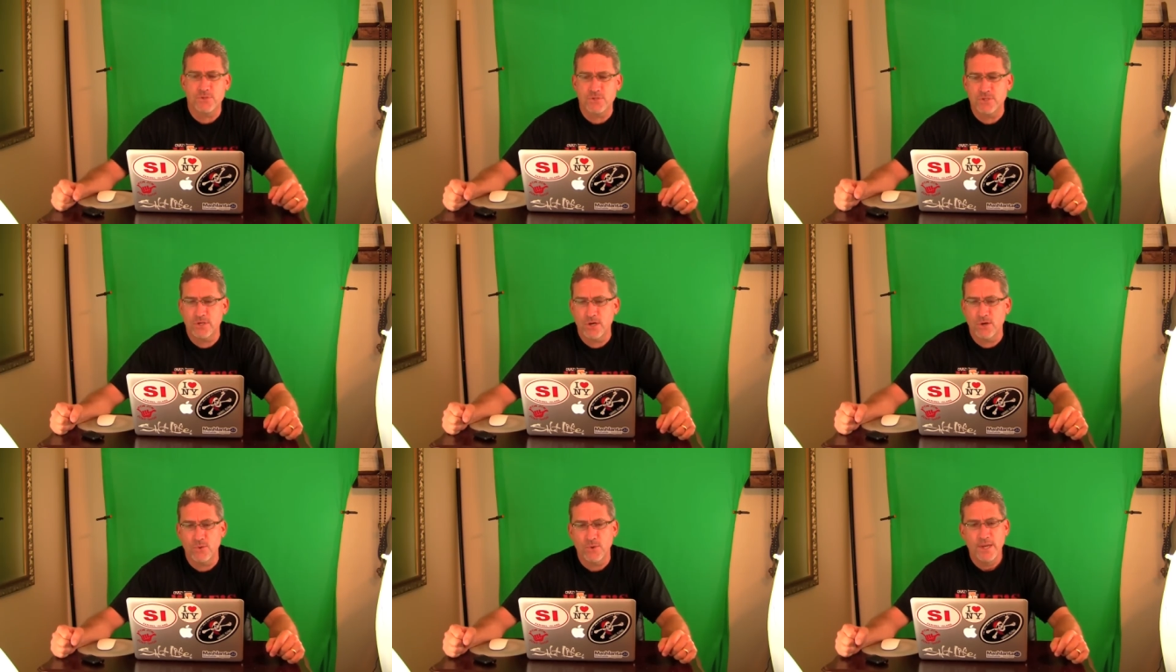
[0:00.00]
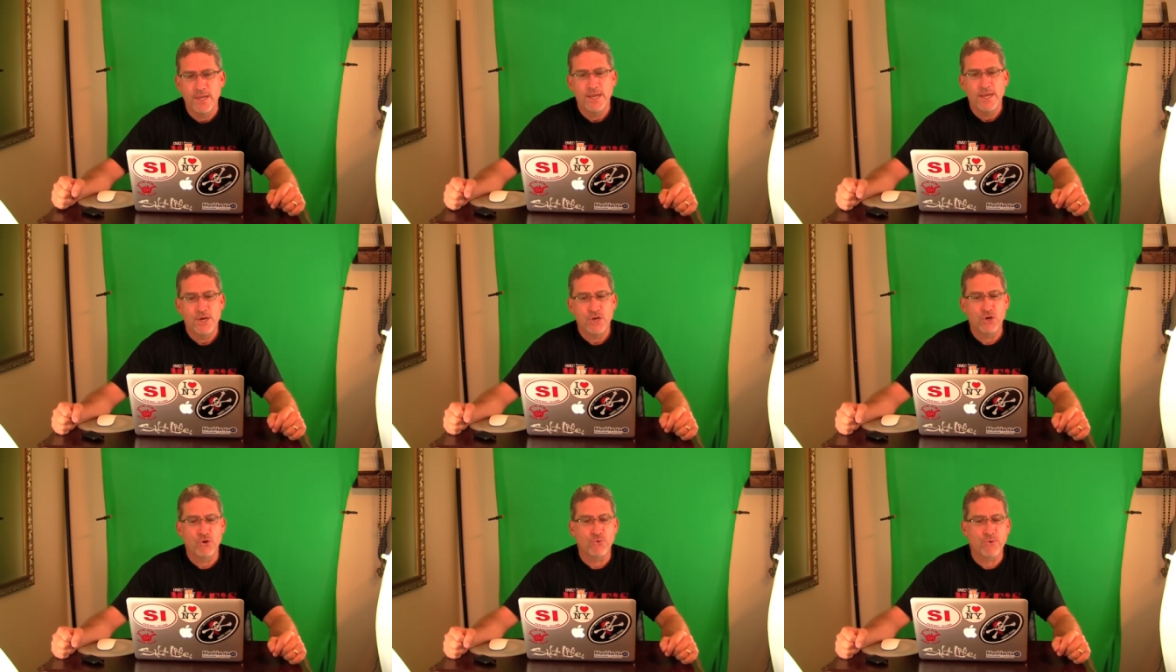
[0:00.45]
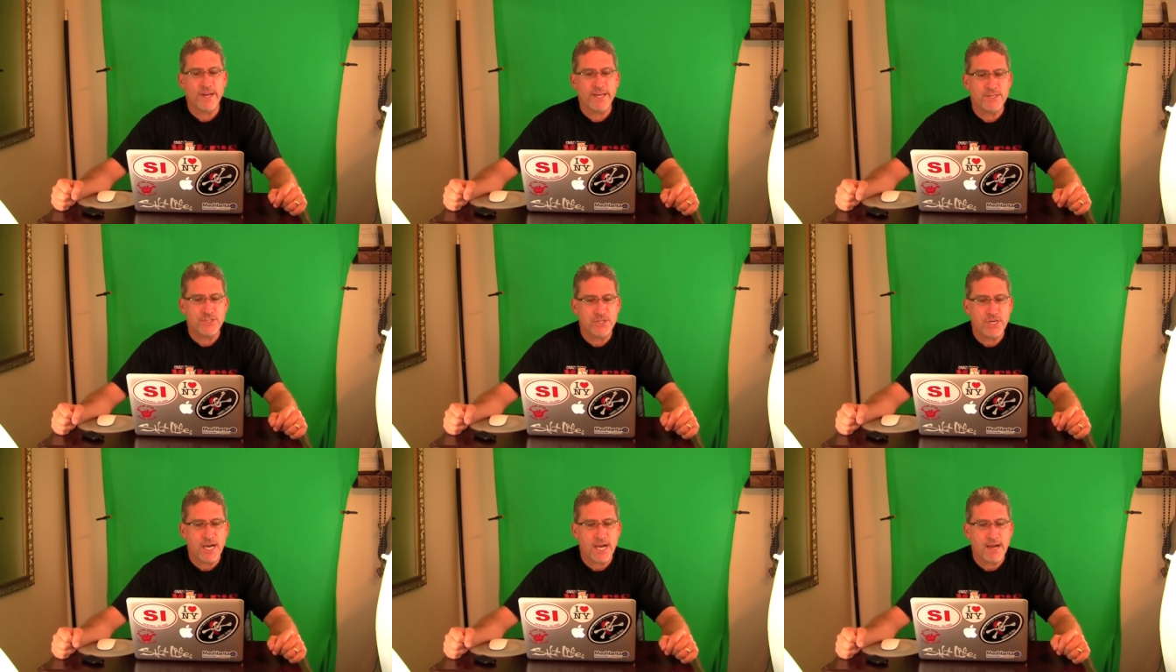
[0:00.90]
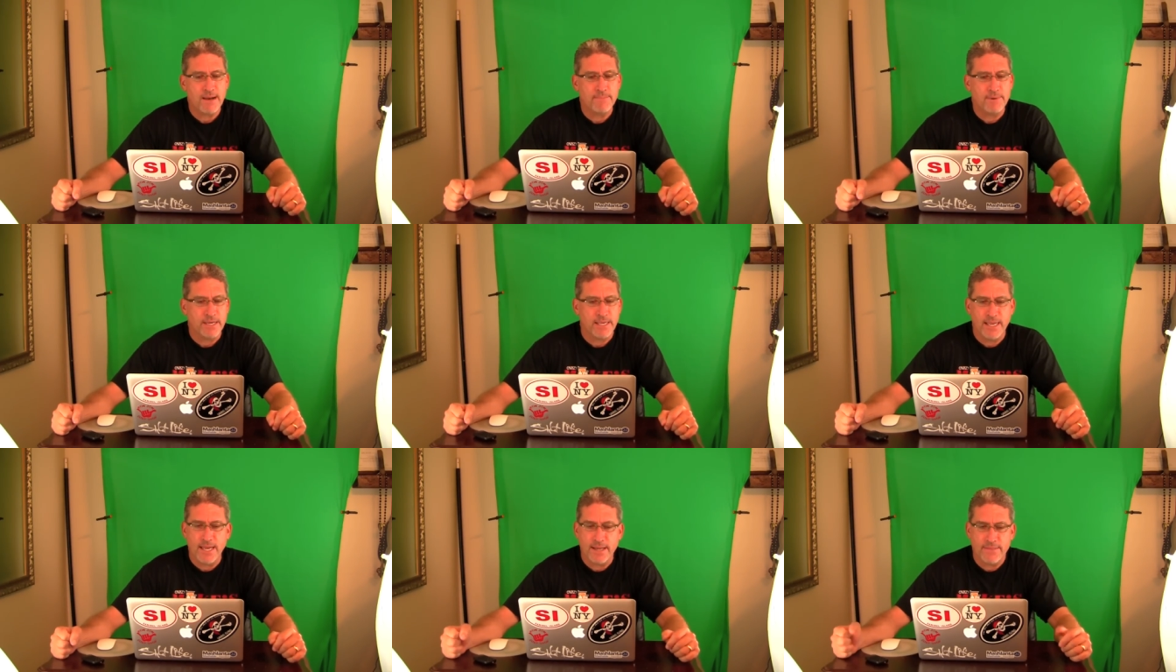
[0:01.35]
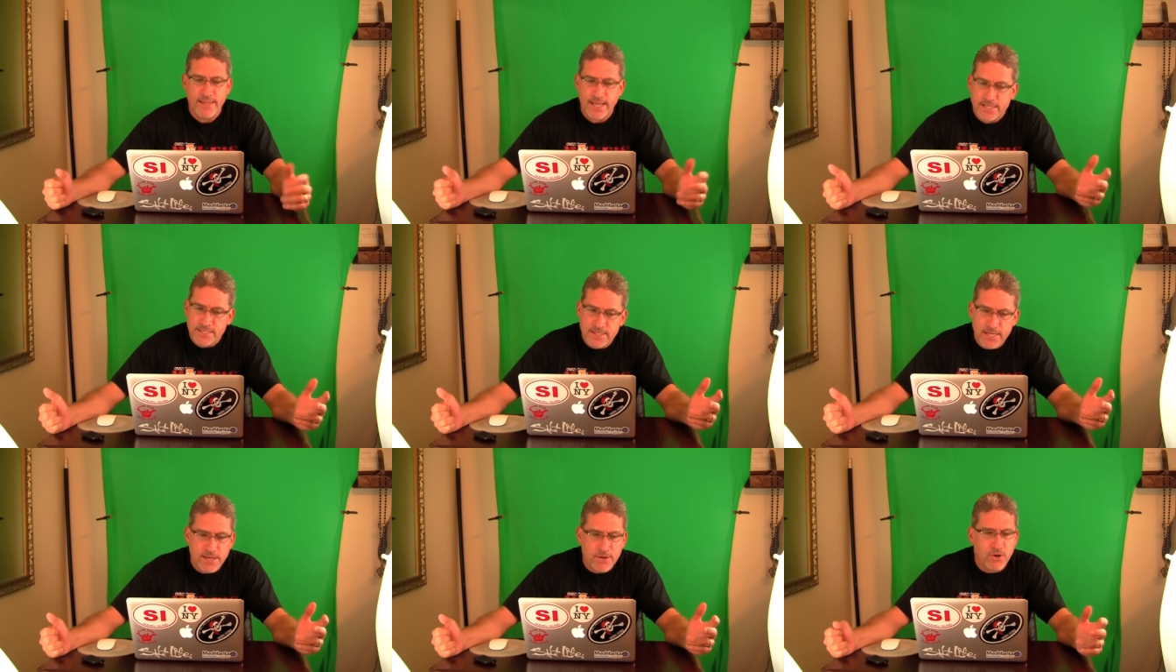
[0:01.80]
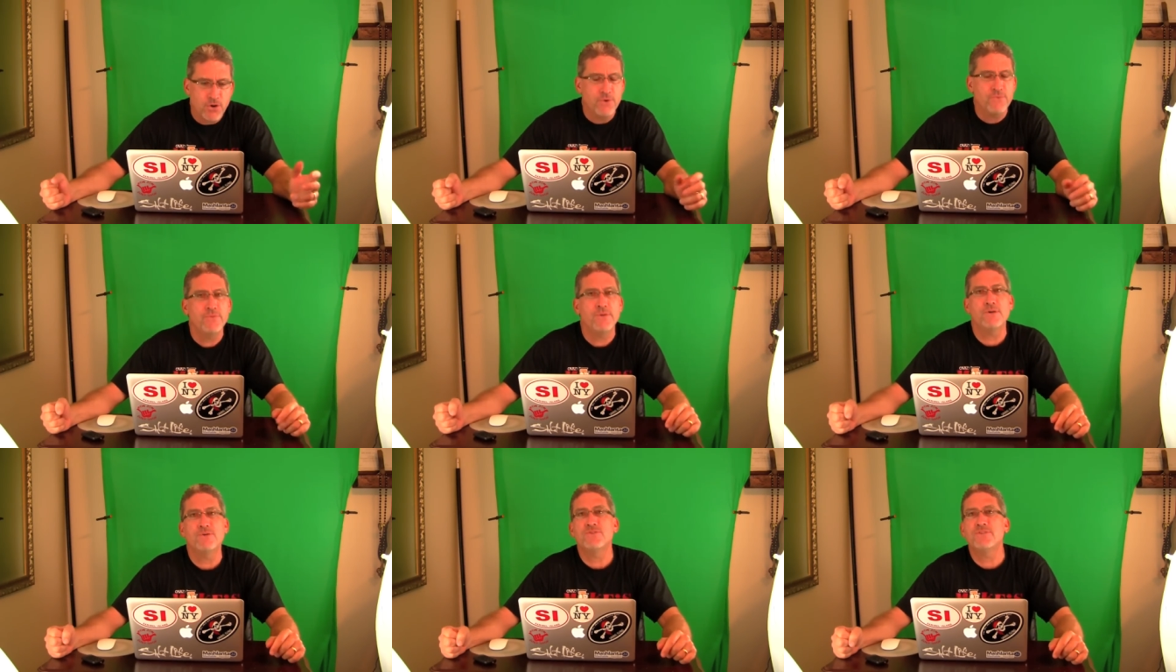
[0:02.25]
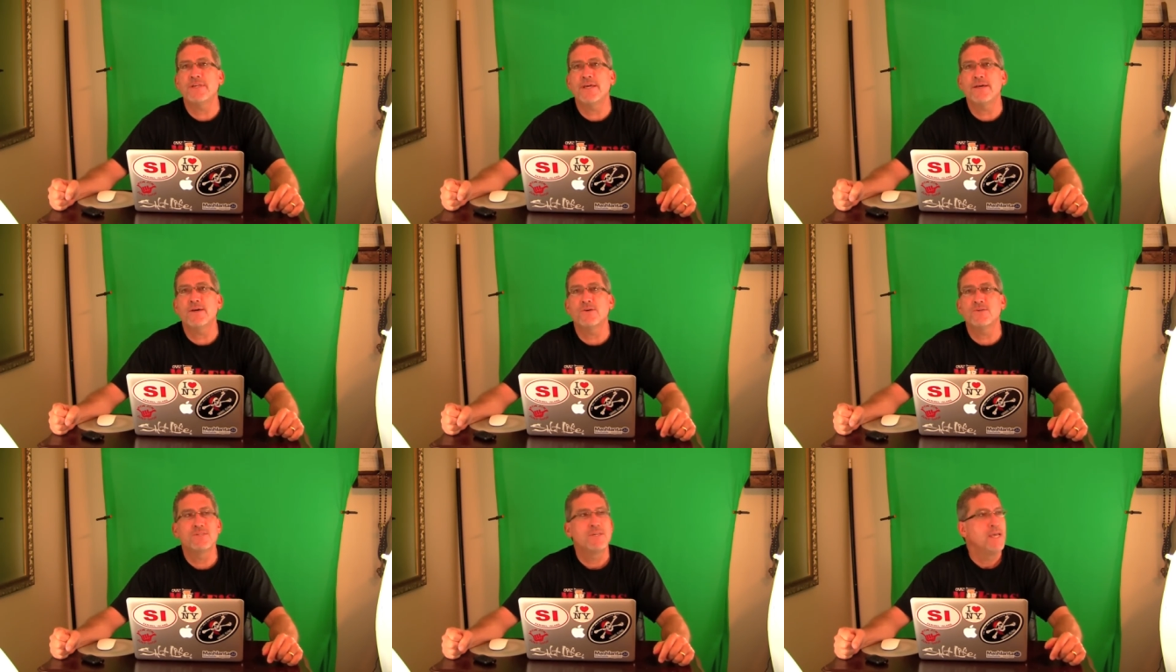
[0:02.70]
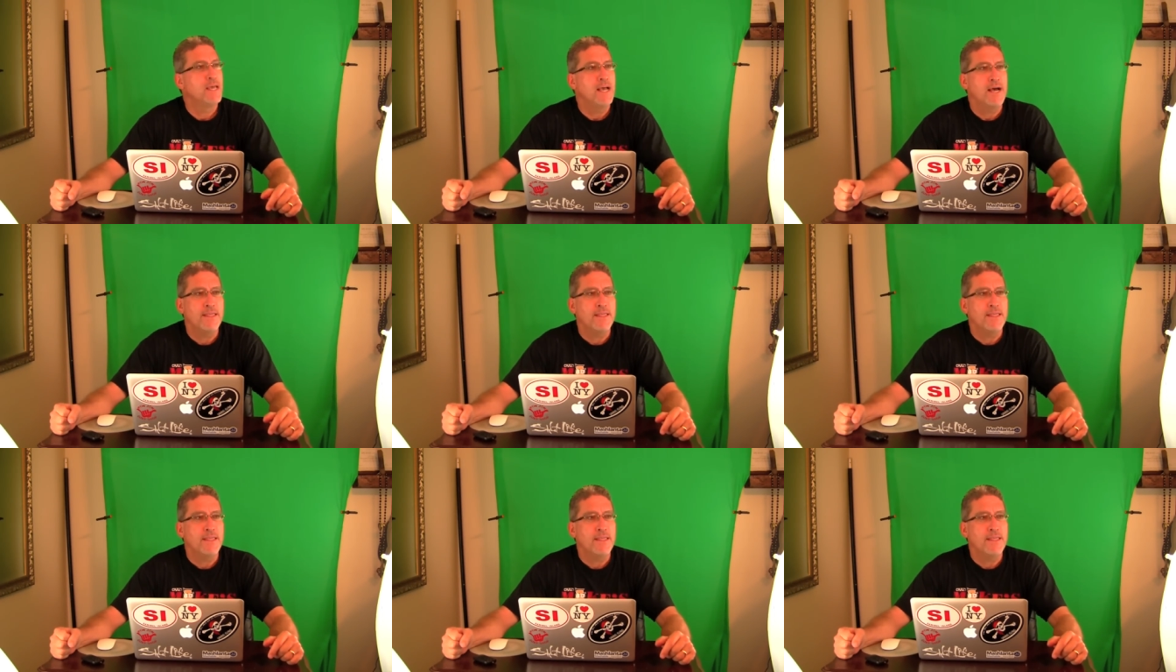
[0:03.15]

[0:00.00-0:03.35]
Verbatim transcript: So great job. Again, that's not hurting their sales.